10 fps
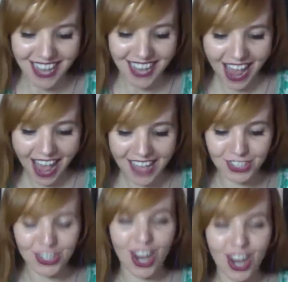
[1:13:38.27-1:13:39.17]
and
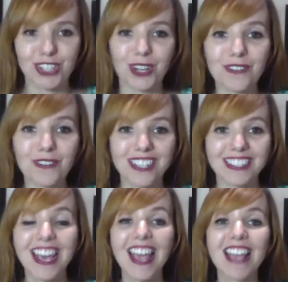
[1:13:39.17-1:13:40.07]
Josh Griffiths
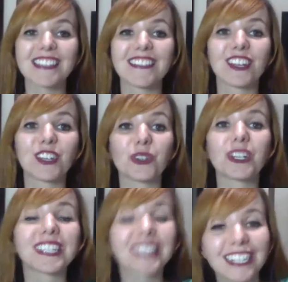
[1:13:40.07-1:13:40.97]
is in the
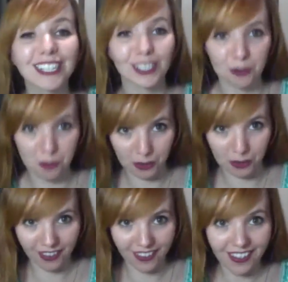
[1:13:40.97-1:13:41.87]
nuclear
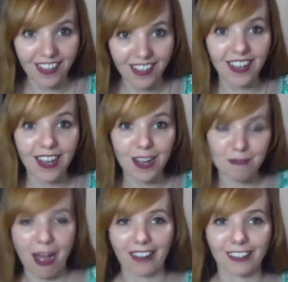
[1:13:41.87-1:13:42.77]
war
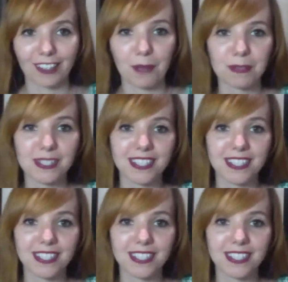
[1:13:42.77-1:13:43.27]
apocalypse.